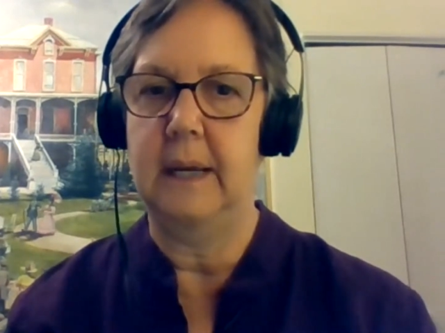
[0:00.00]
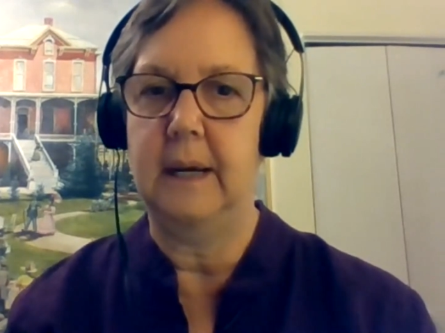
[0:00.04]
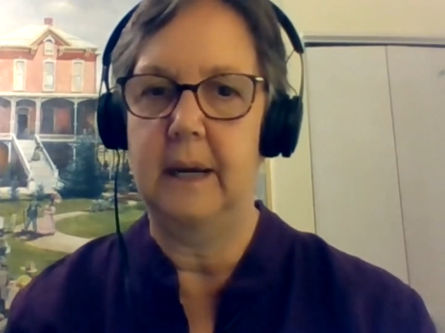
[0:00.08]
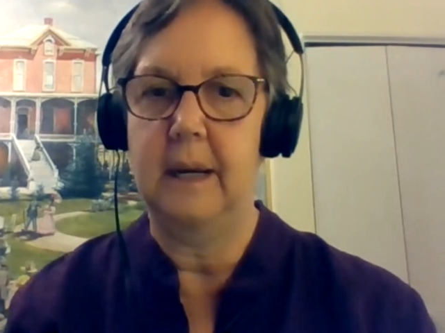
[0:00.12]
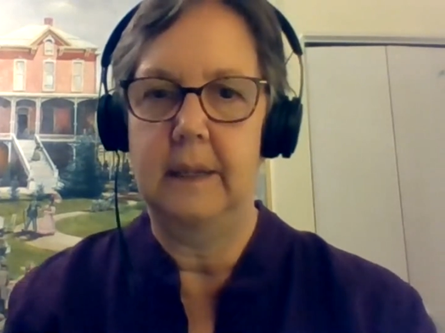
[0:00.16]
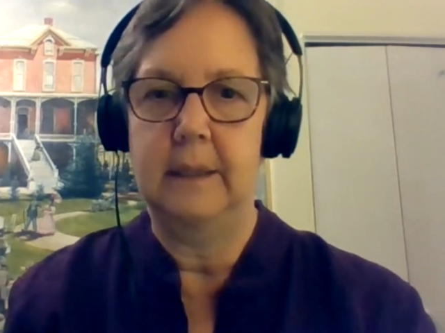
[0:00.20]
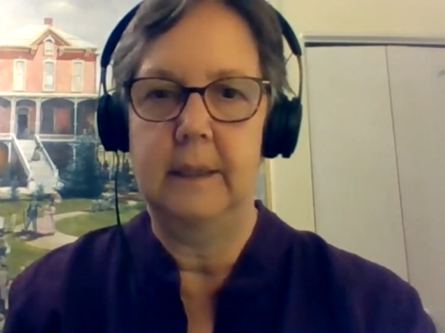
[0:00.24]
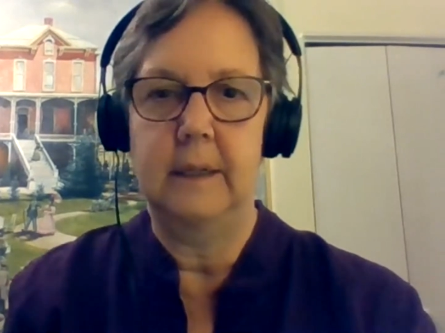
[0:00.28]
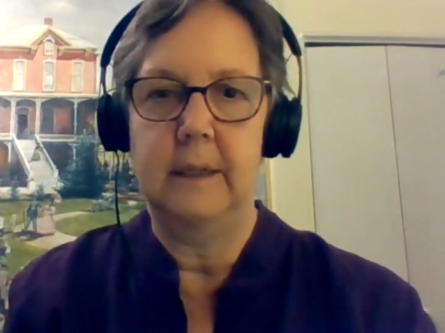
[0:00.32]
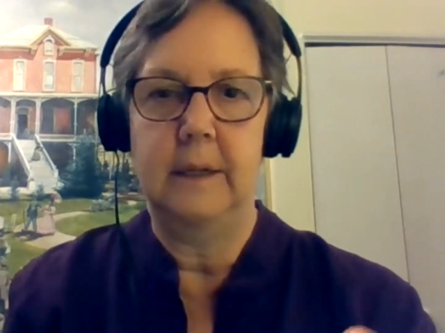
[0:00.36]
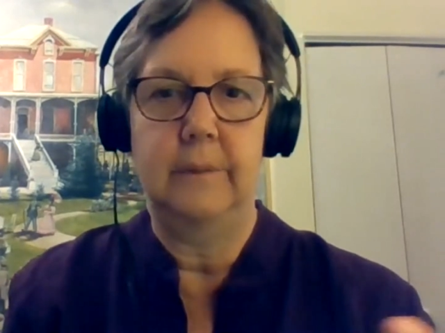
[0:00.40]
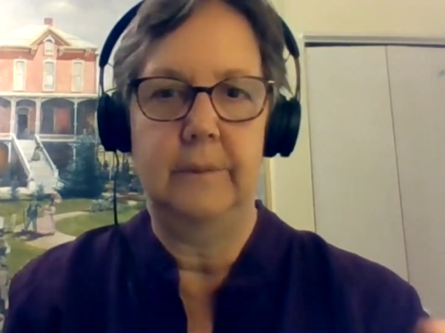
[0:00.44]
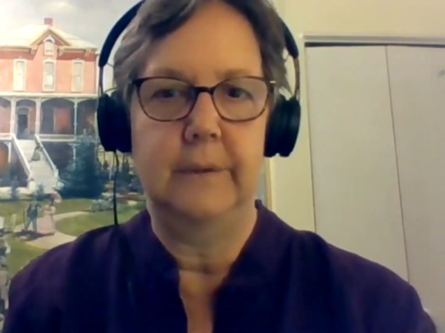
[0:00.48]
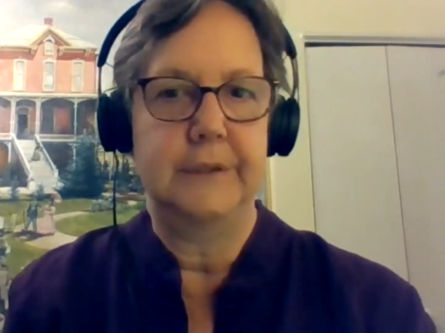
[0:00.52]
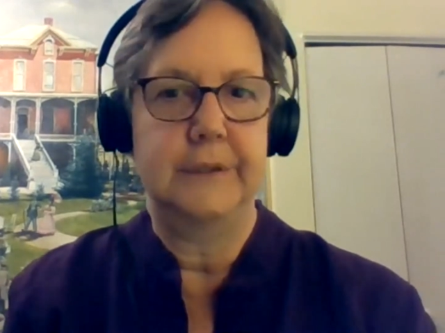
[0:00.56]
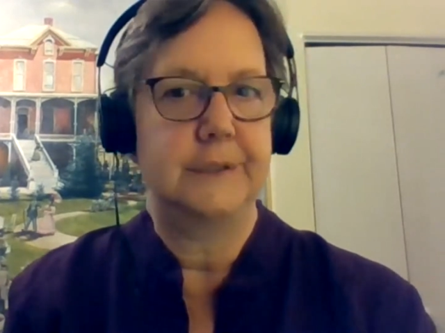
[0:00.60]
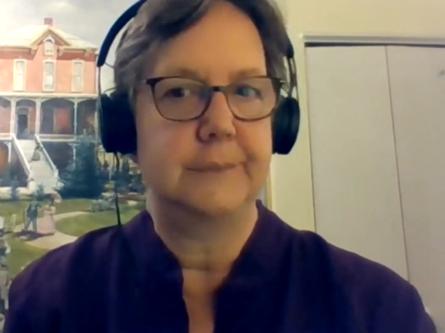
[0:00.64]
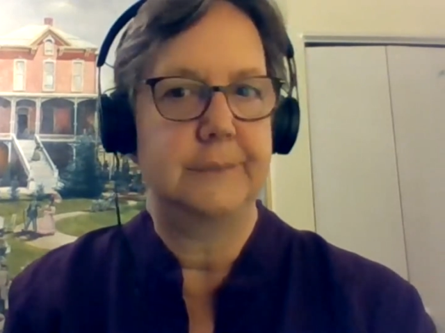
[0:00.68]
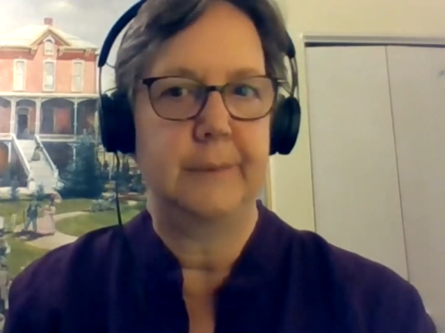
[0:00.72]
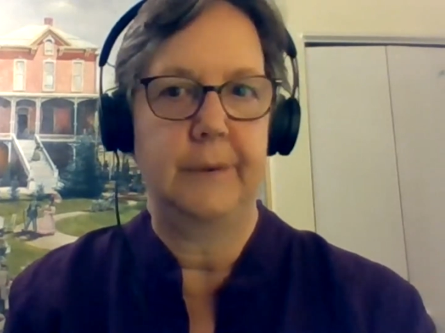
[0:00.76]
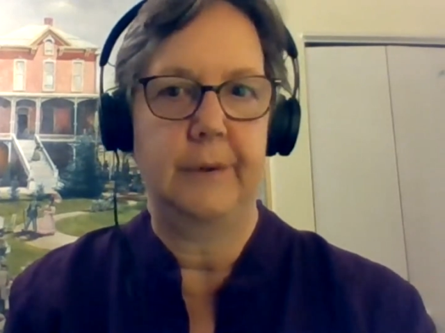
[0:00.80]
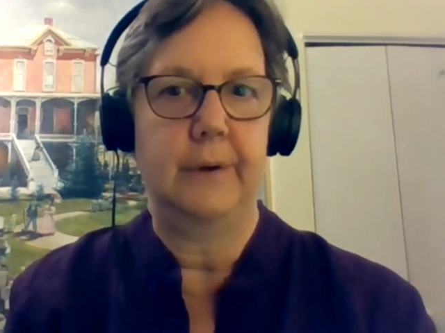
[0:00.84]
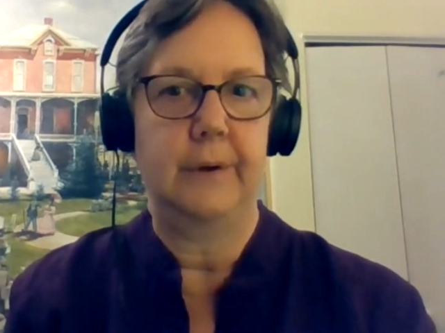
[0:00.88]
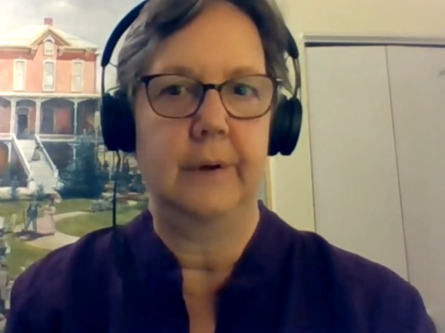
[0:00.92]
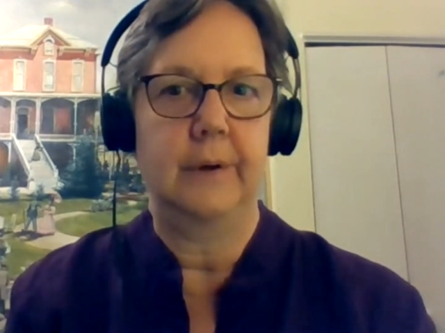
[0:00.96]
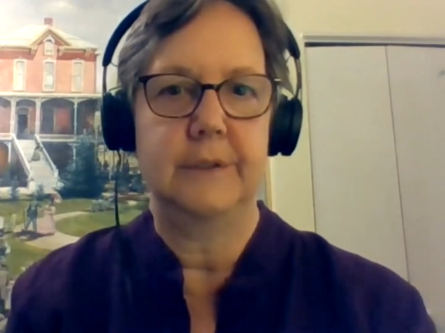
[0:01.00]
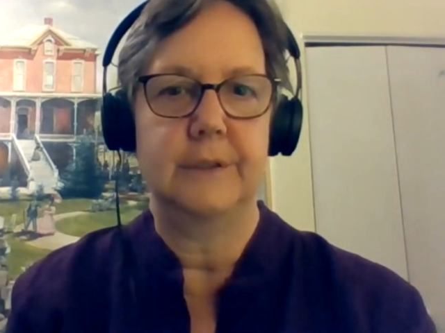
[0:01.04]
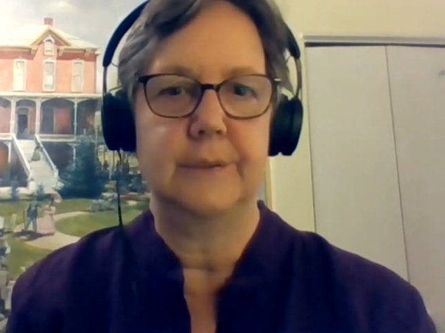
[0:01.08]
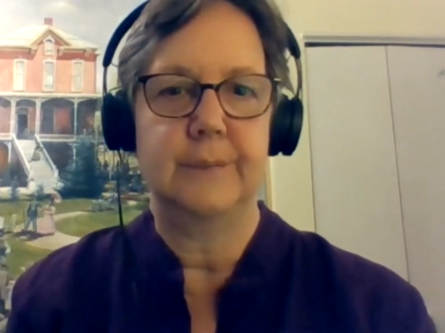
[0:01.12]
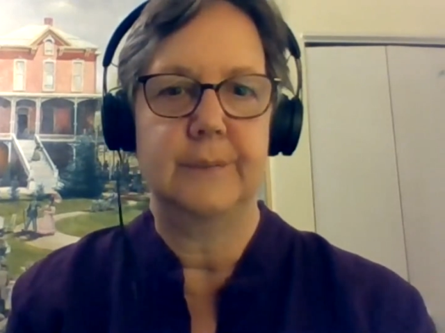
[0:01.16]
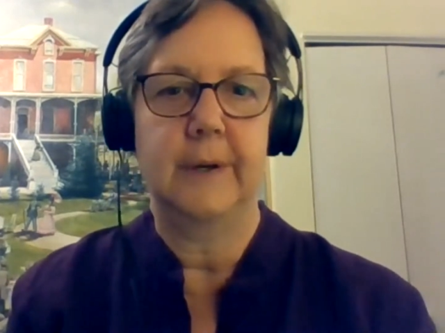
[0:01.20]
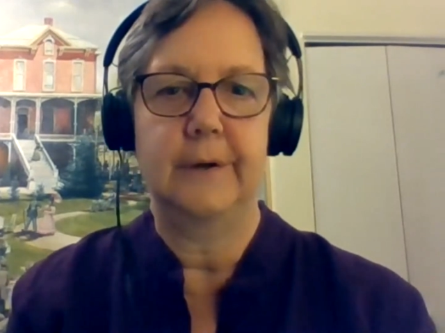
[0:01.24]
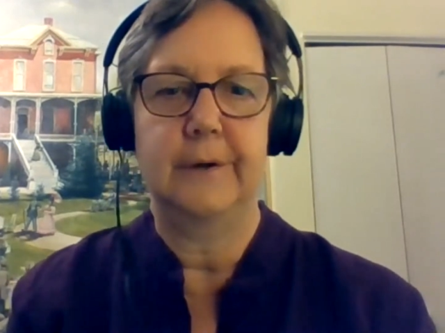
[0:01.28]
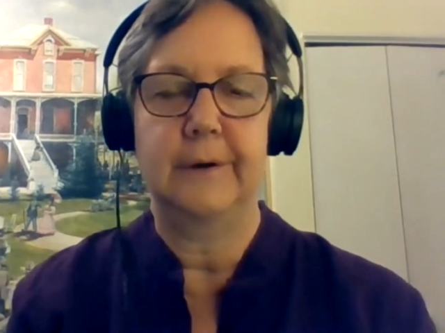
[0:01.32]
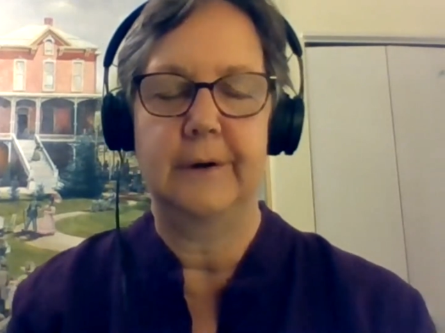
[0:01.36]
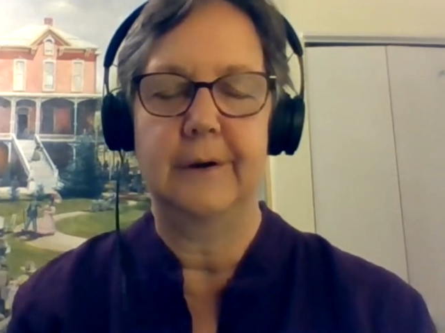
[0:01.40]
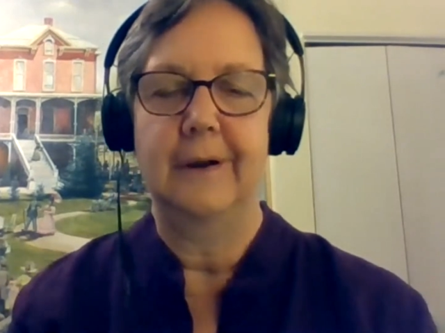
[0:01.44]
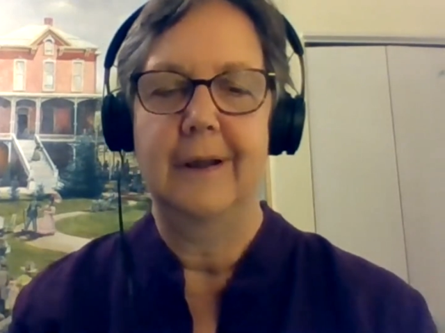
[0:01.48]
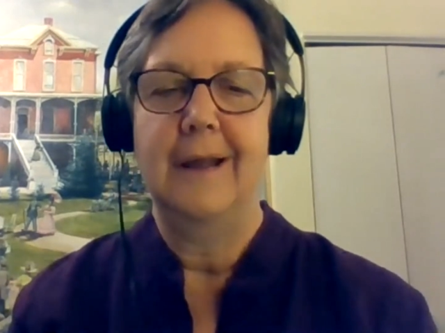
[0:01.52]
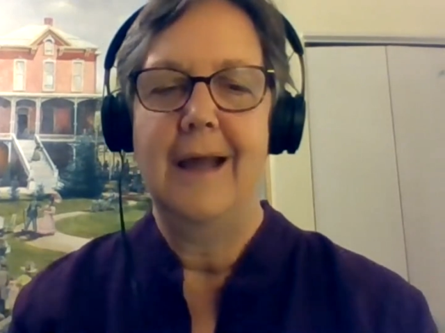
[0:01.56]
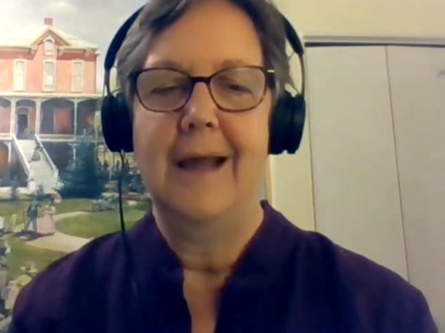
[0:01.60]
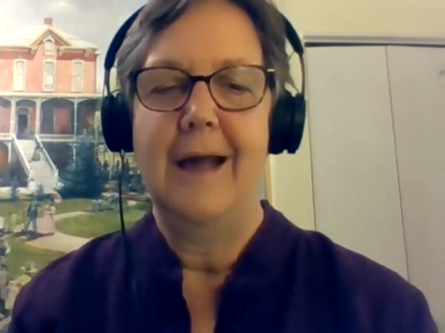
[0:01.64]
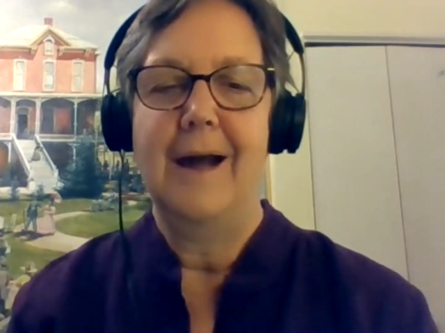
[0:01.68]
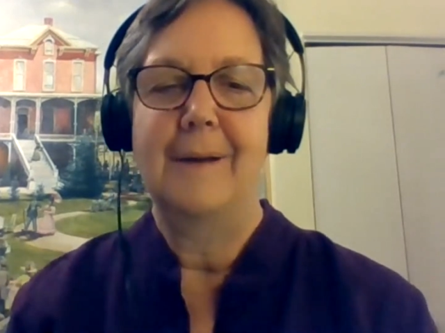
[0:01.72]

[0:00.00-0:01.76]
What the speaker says: And, we just put on a sweater.